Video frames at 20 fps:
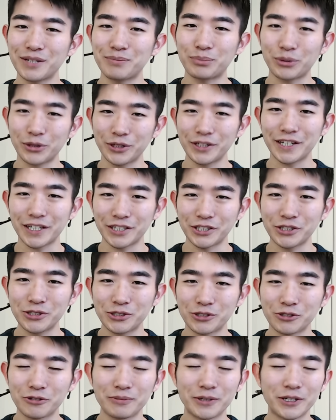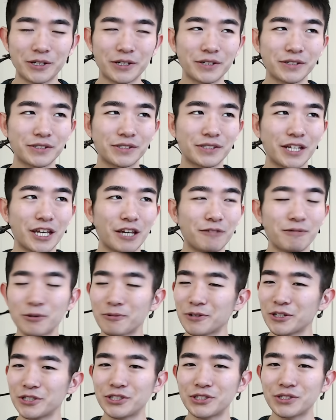pretty unusual because if you
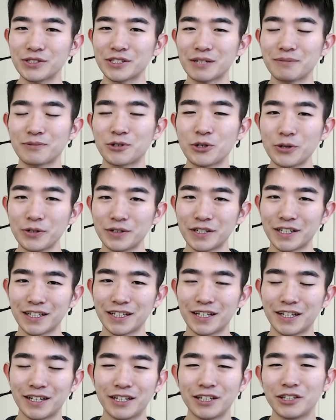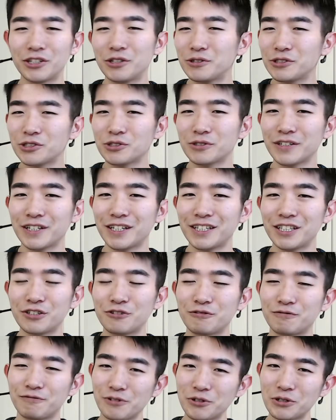want to do some coding, usually
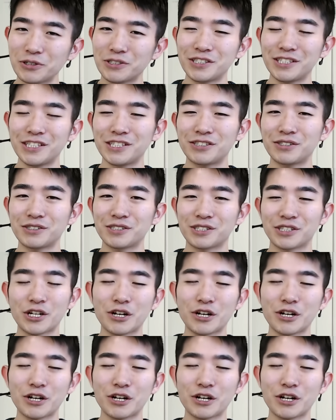you first need to set